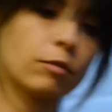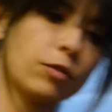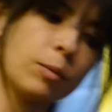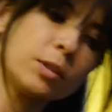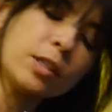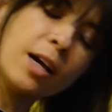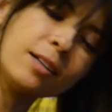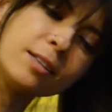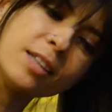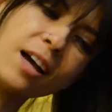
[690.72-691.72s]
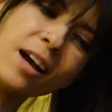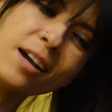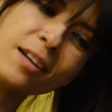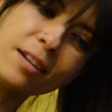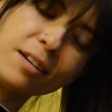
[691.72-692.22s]
from side to
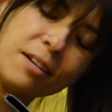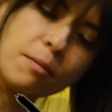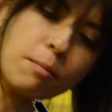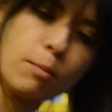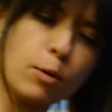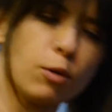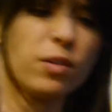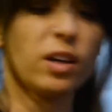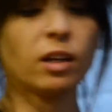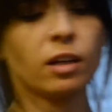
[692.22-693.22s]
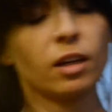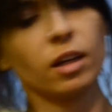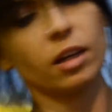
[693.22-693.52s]
side, moving